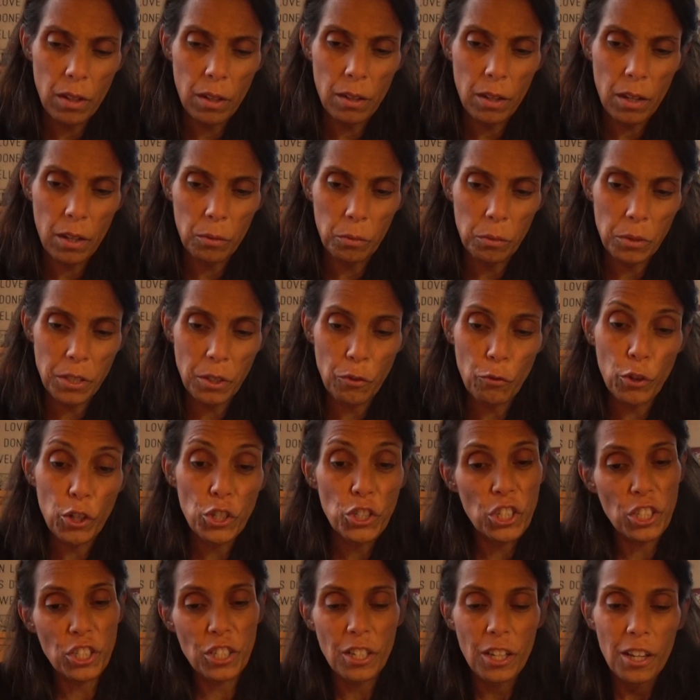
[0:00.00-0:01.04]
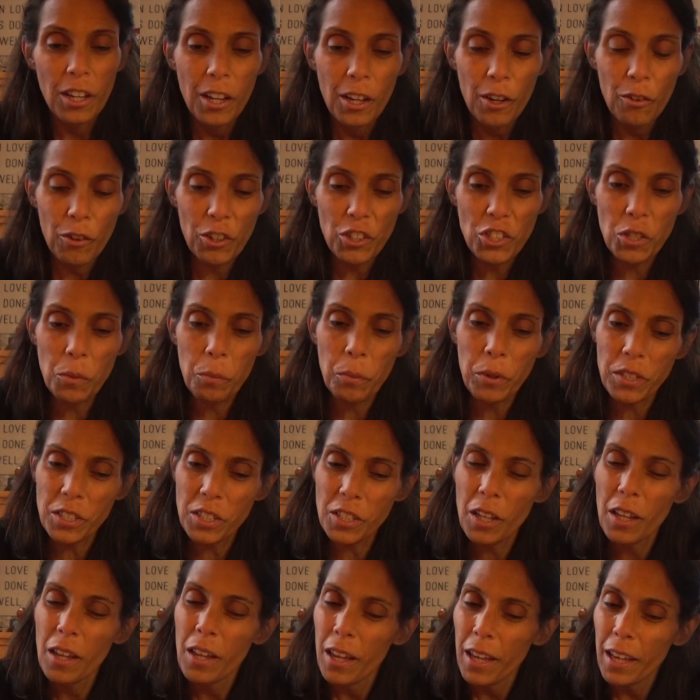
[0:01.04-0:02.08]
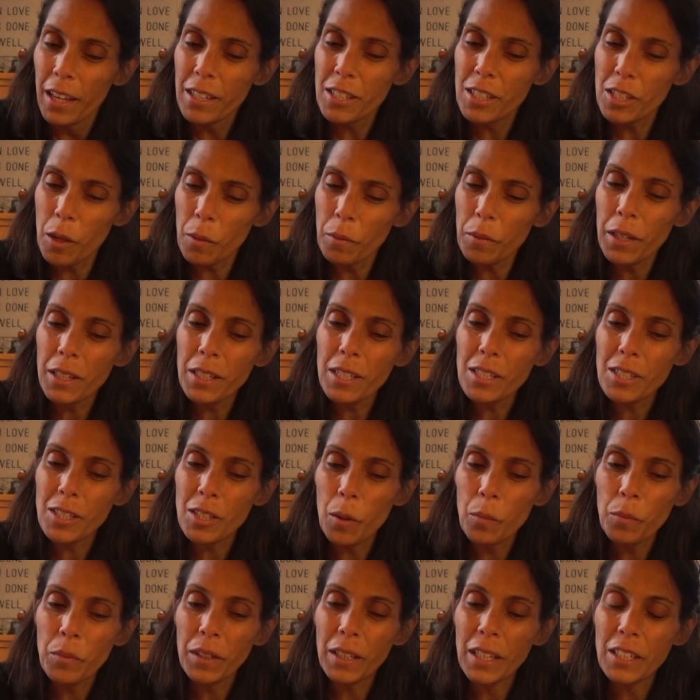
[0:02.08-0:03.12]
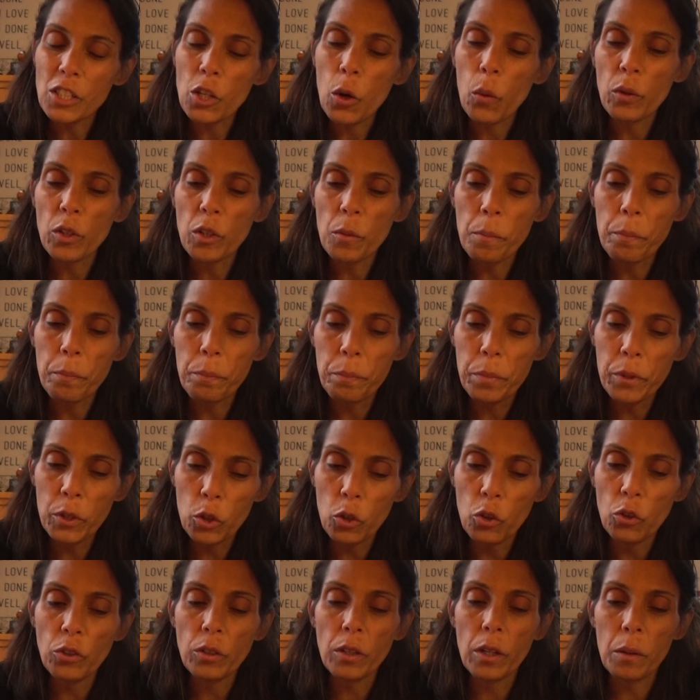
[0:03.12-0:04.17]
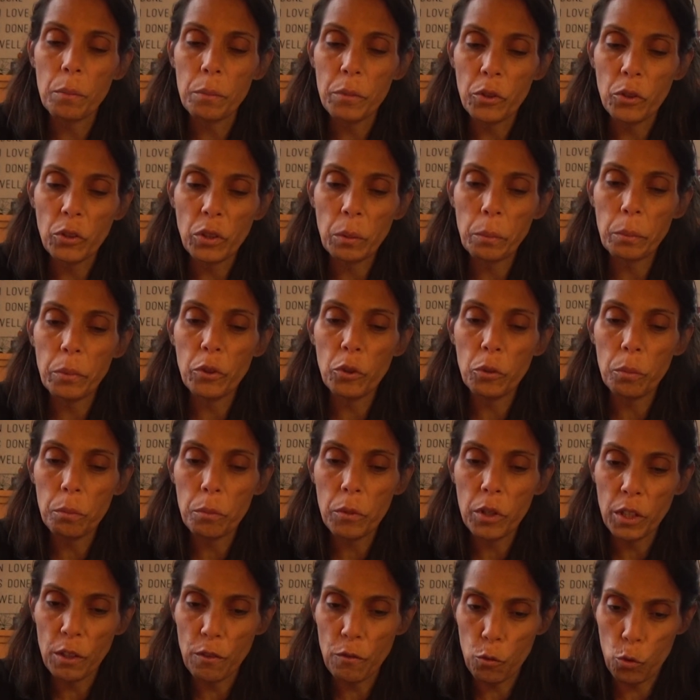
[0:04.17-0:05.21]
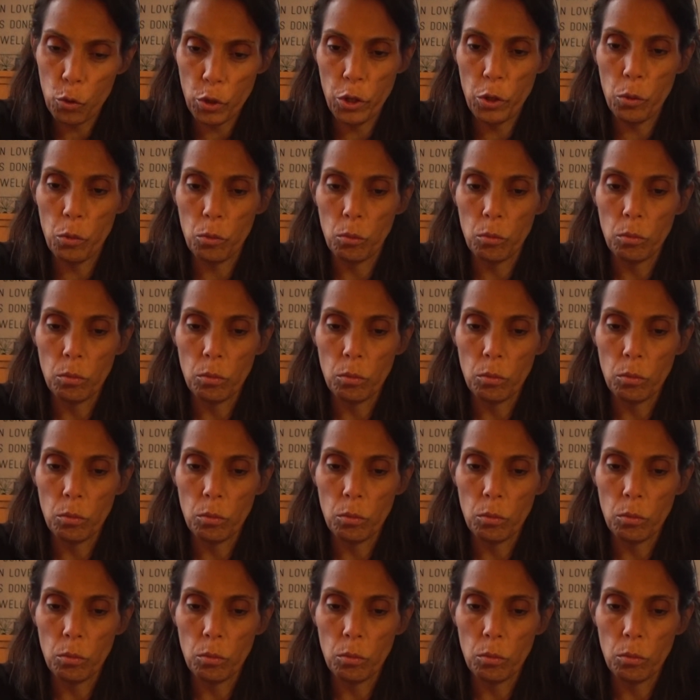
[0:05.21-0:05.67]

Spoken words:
I don't want to say riches, but into something that's going to build and build and build money for you.